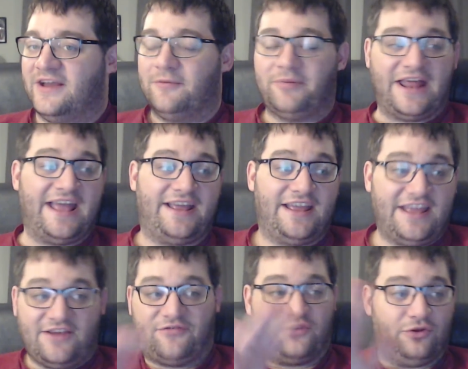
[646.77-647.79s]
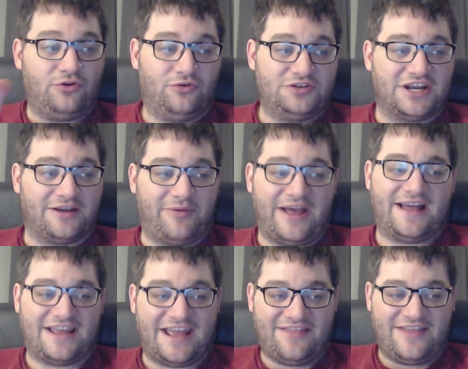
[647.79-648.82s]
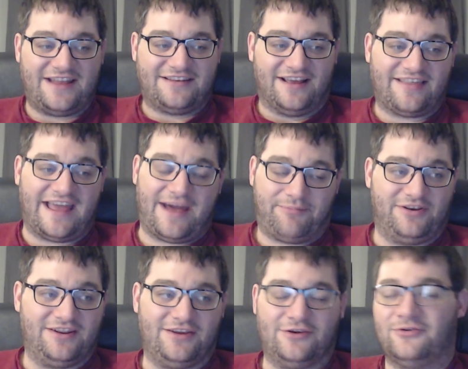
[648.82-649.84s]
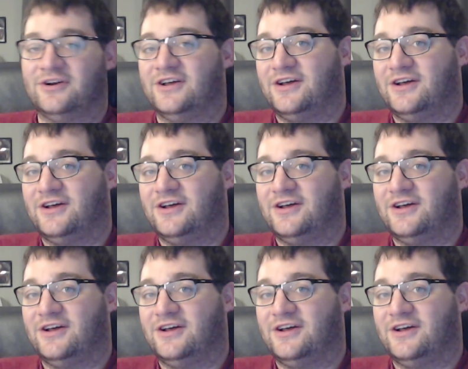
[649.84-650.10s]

But hey, if you do check a bag and that does happen to you,